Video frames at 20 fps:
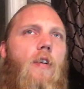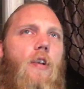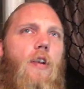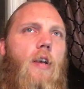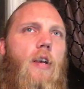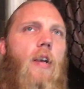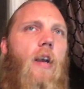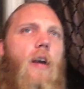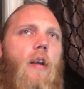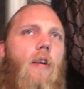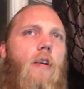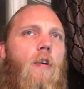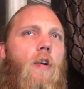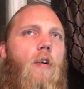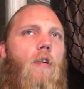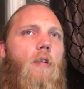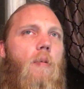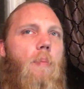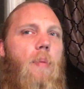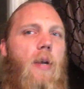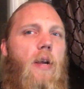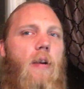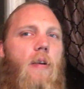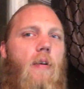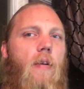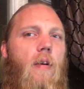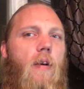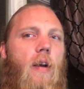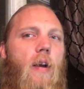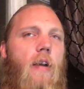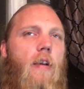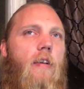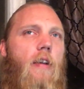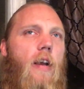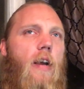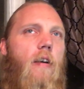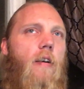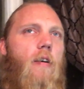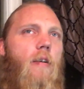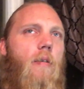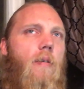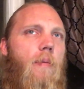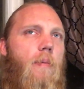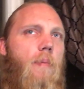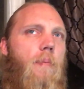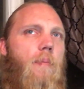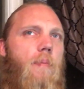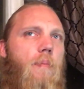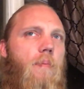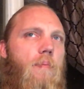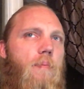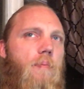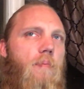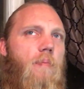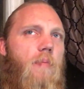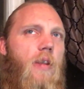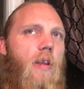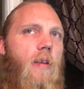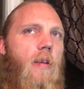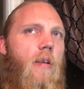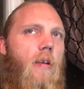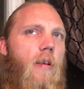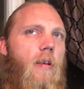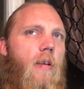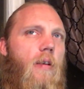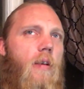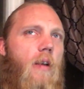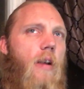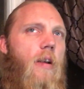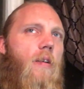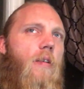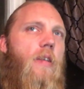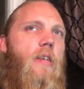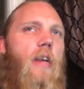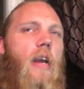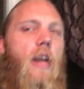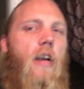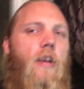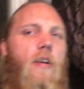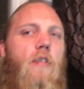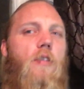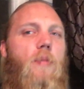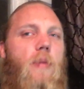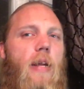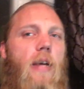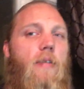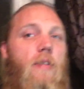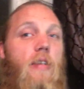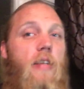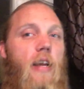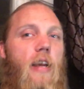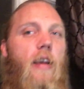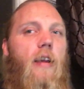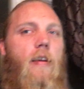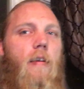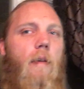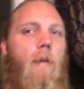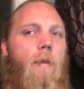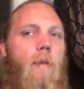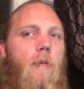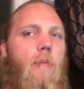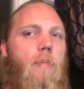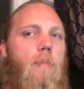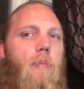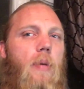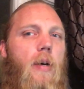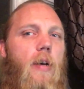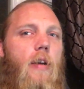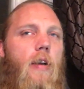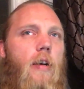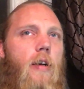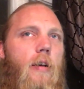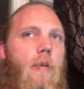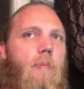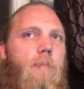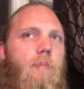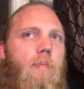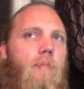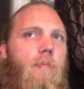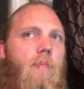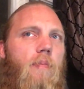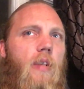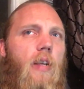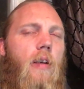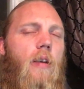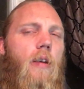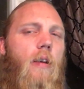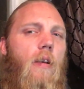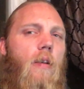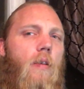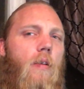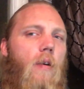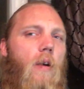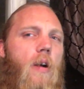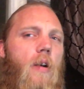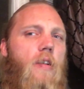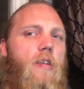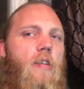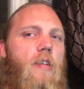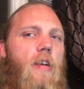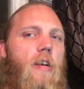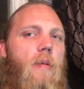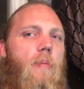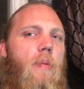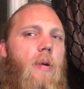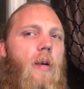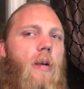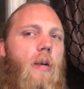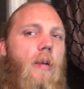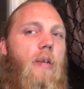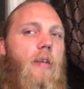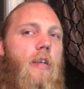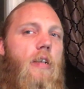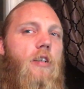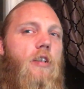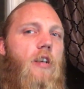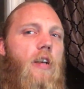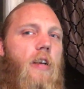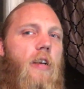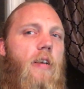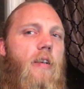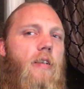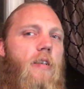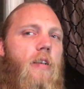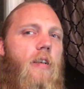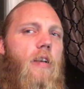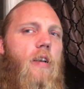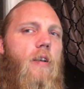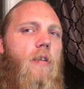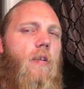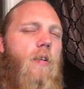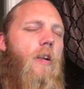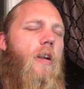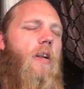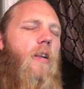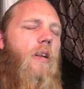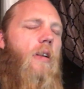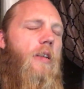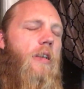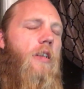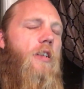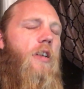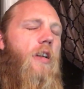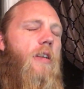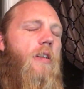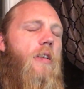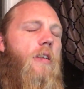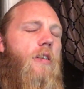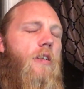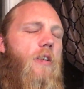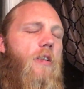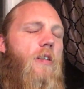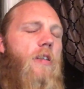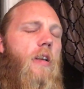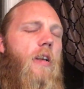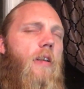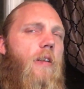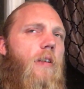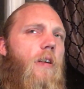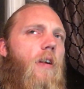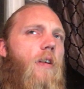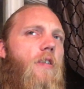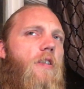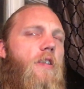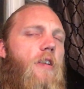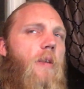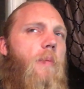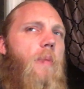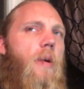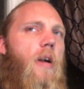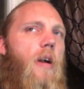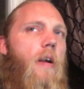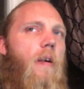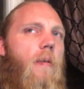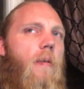you got to grow a beard. All right, now I know this kind of goes without saying, but there are some cliches, or not cliches, I should say. There are some